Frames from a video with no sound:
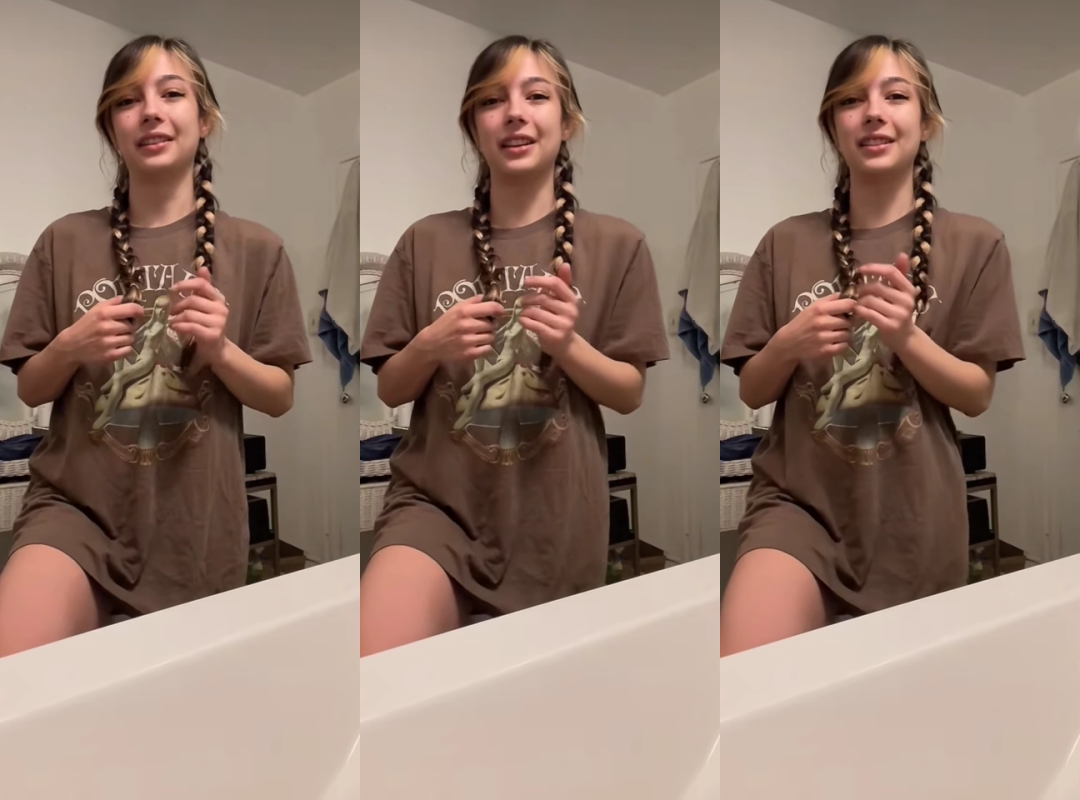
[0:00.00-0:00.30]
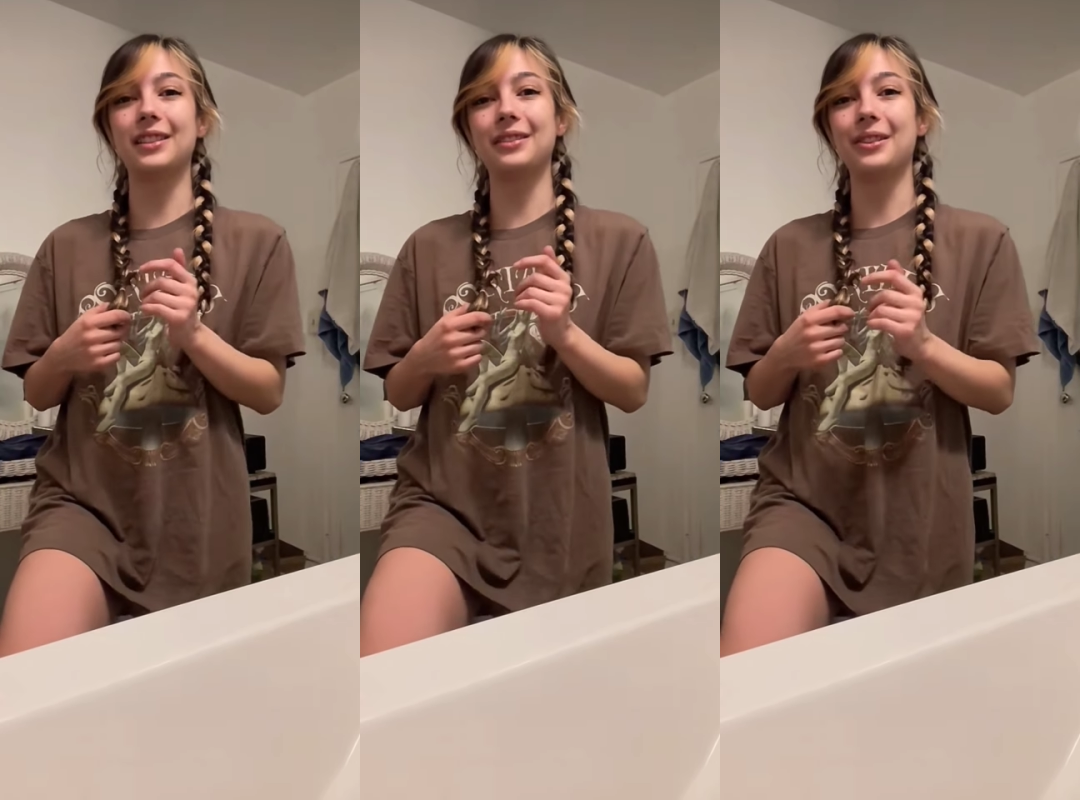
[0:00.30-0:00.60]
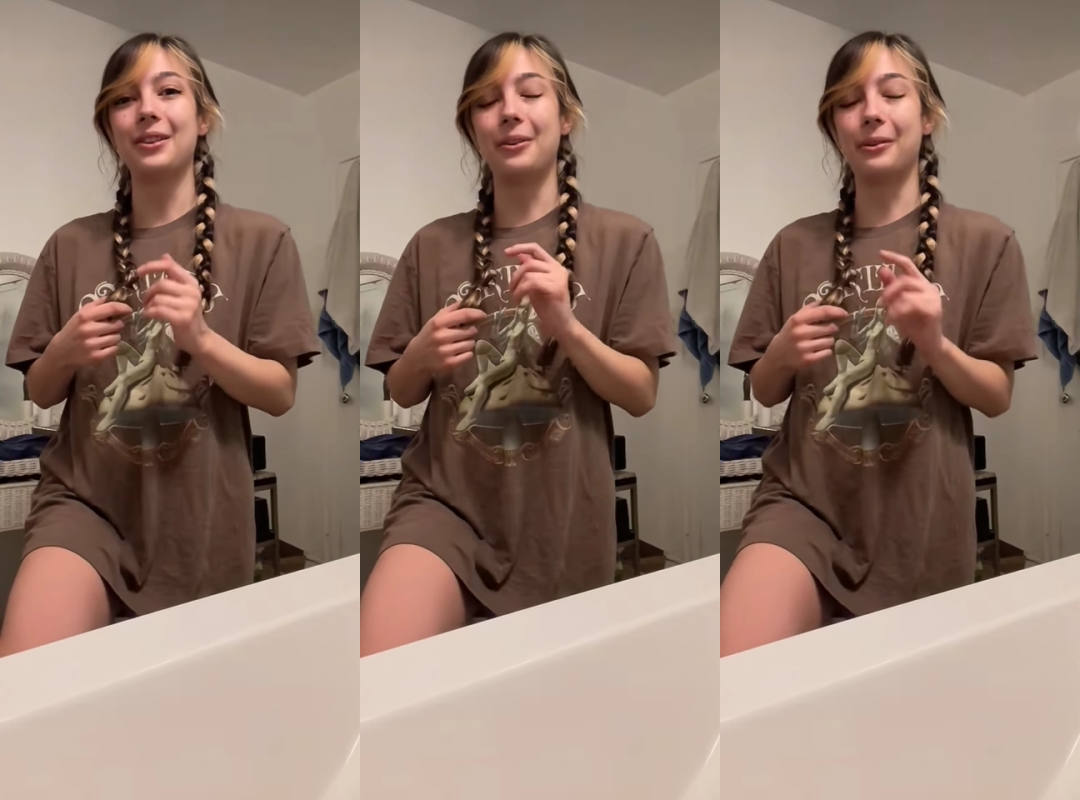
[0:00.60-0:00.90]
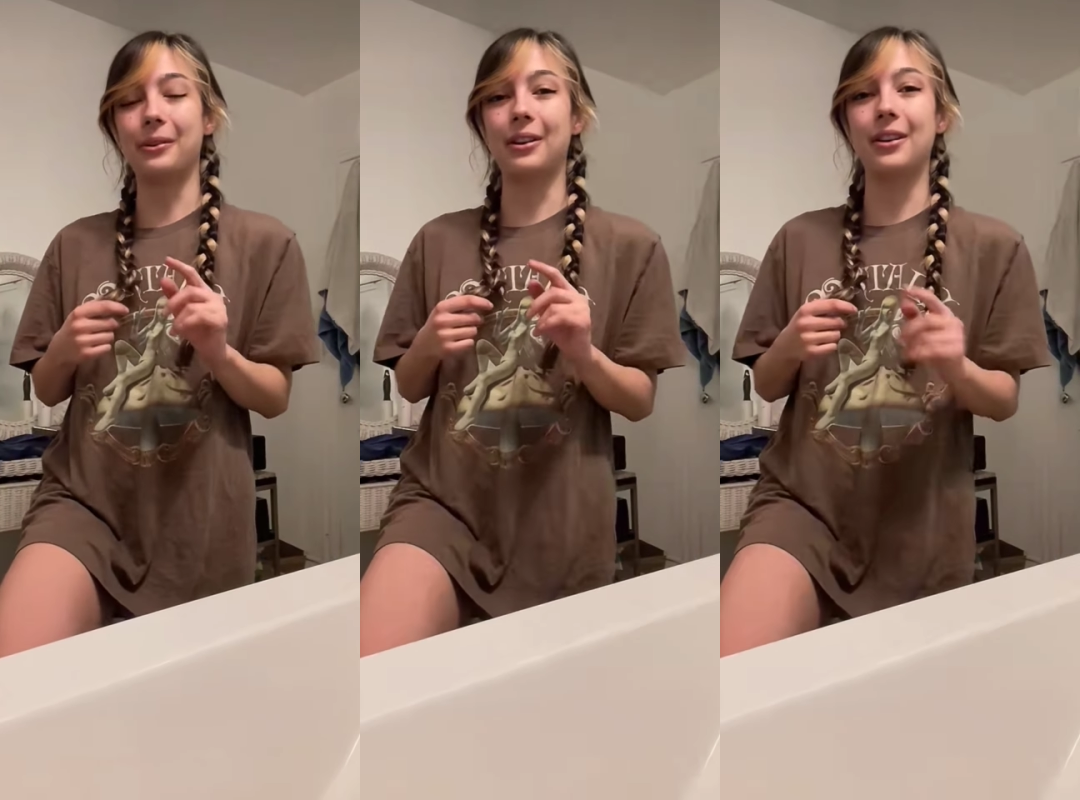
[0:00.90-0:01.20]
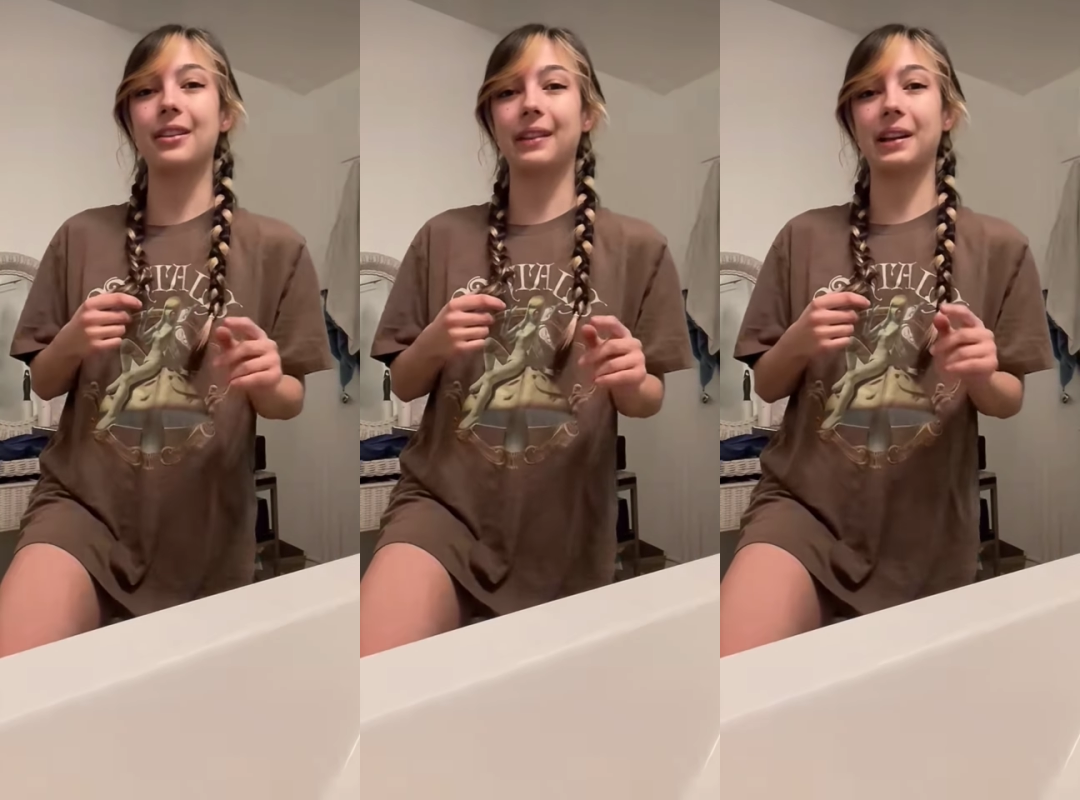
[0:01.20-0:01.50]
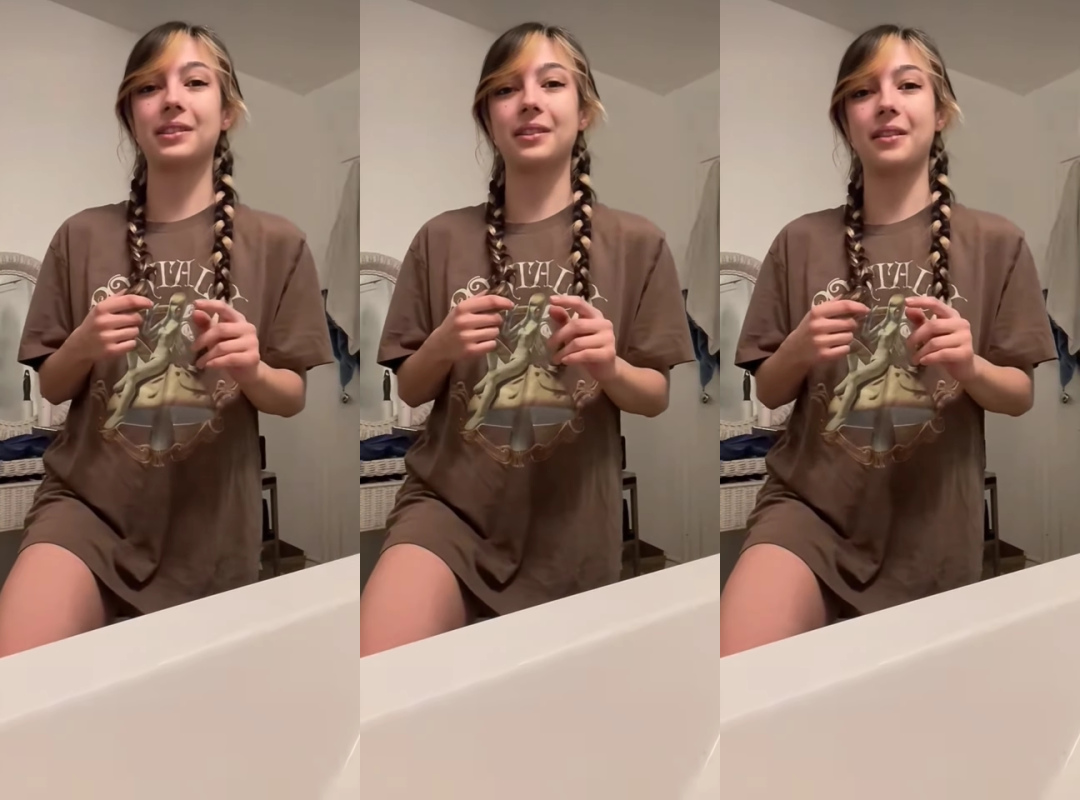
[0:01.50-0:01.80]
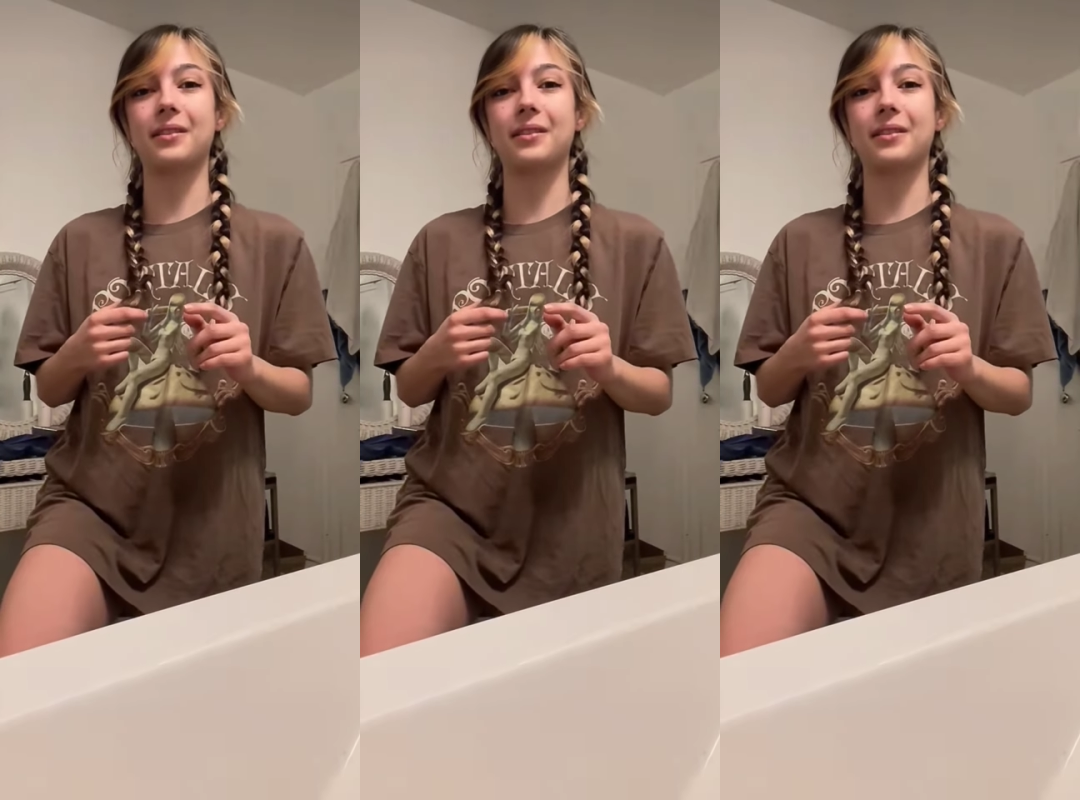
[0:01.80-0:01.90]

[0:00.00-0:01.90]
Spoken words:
listened or heard of that